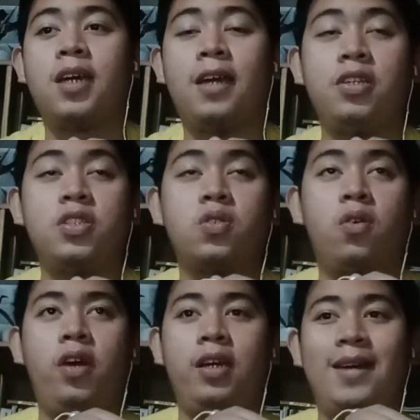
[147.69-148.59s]
that the
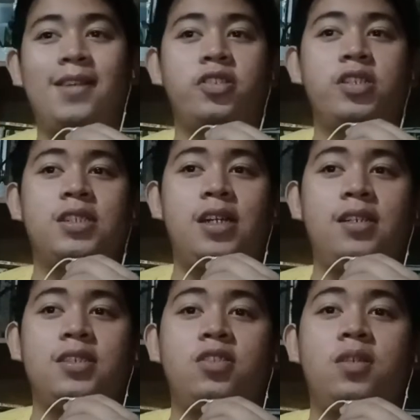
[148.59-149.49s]
doctor can no longer
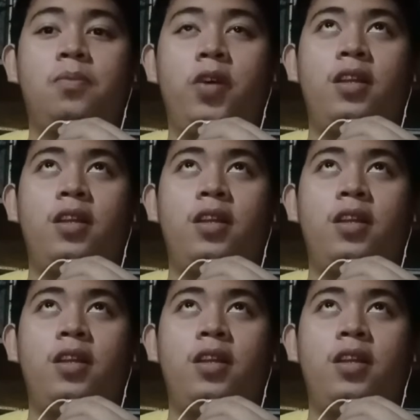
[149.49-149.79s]
detect